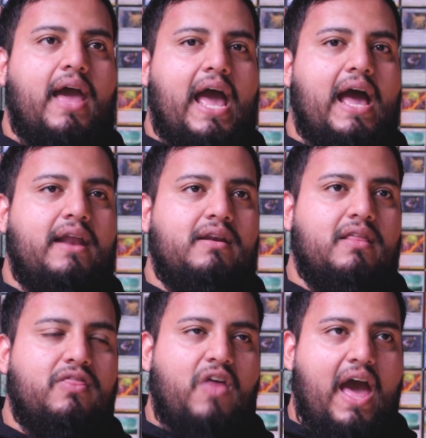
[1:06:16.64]

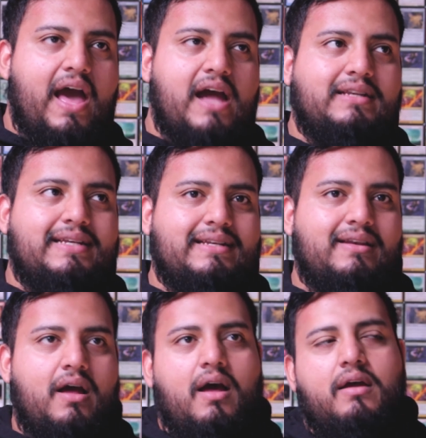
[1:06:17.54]
And that I did
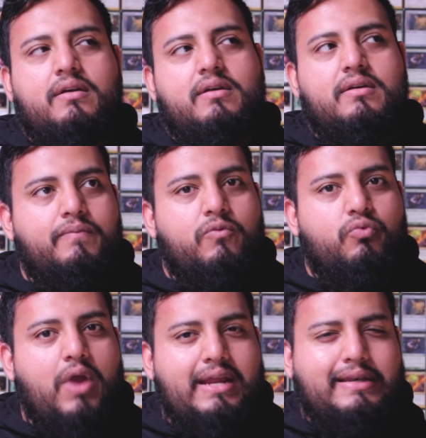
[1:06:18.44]
not
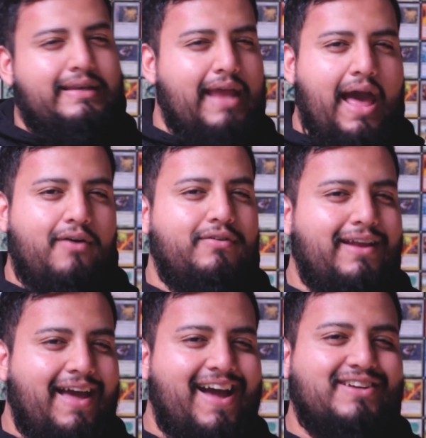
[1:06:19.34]
write
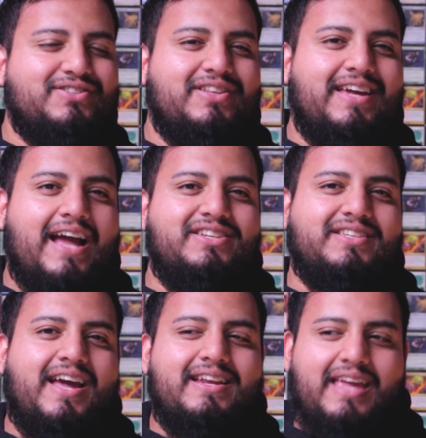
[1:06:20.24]
down, actually. I
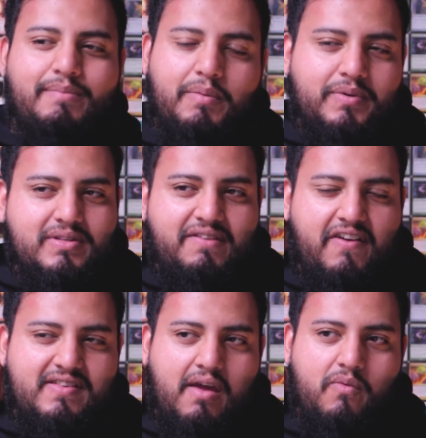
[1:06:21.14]
just kind of came up with stuff
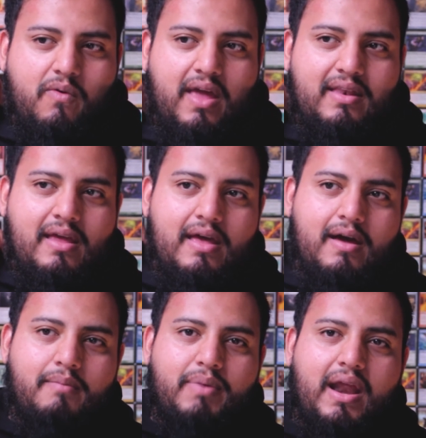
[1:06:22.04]
as I went.
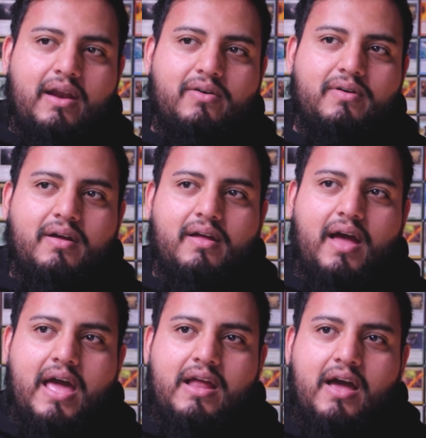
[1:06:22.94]
But
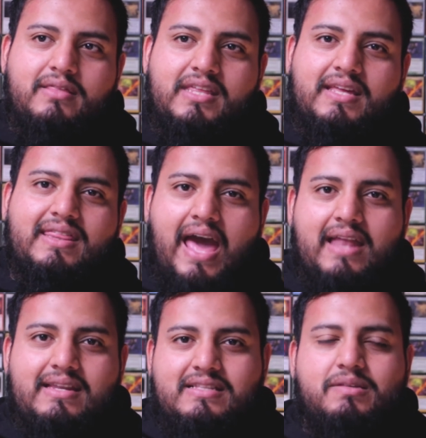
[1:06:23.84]
I think
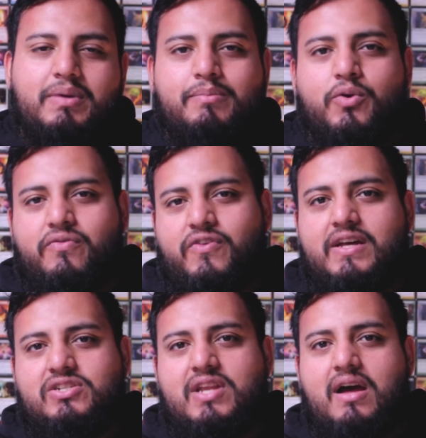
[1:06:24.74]
that needs to be more
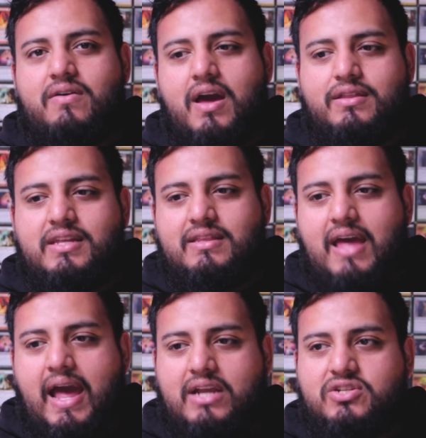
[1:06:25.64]
fleshed out. I think
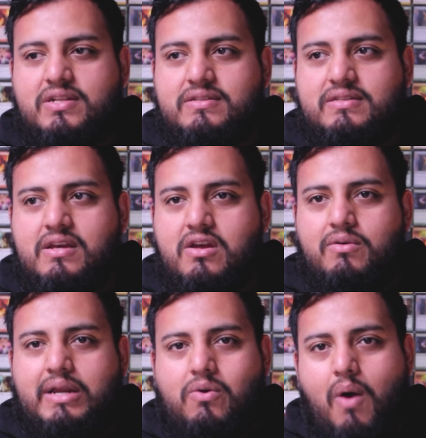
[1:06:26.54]
the actions
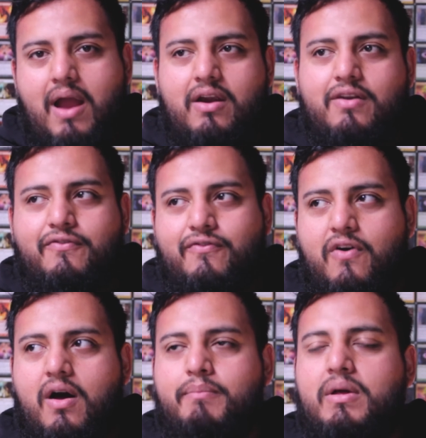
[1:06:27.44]
required
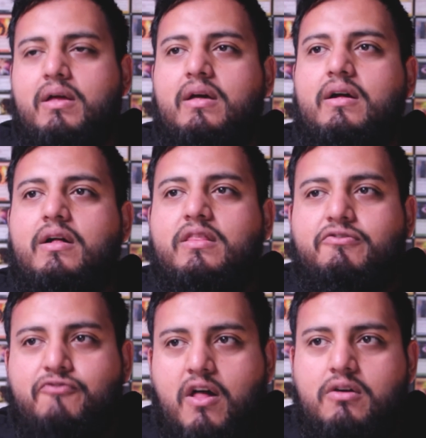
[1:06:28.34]
from the
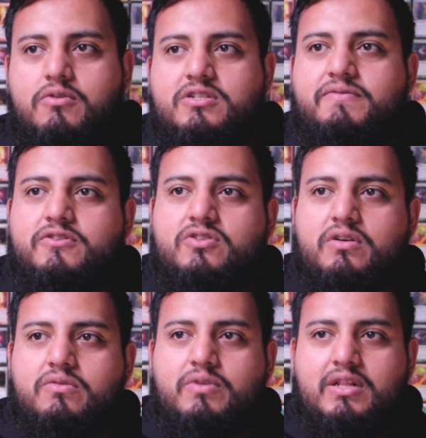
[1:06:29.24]
followers of a
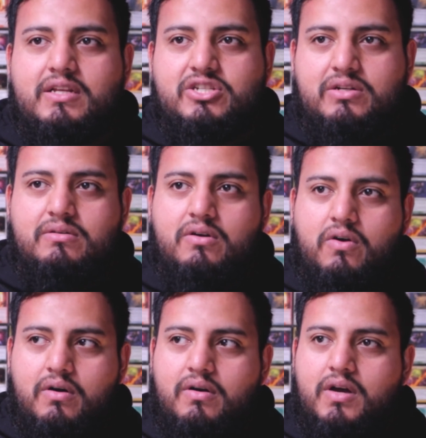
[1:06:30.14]
certain religion
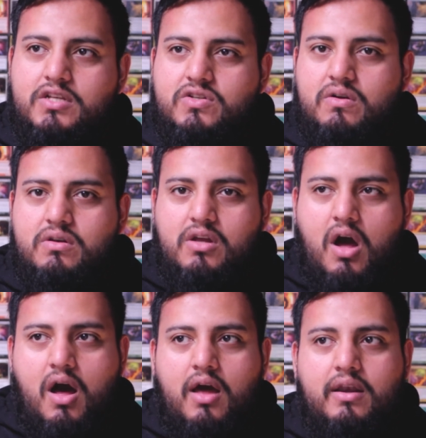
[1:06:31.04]
or a certain
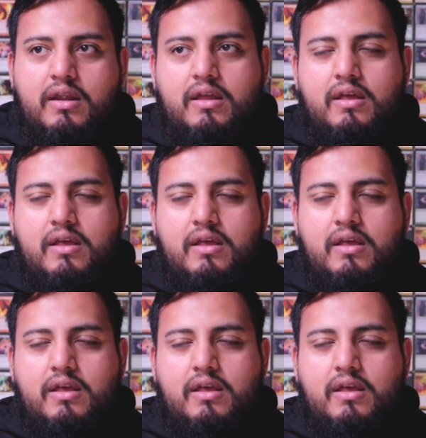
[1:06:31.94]
god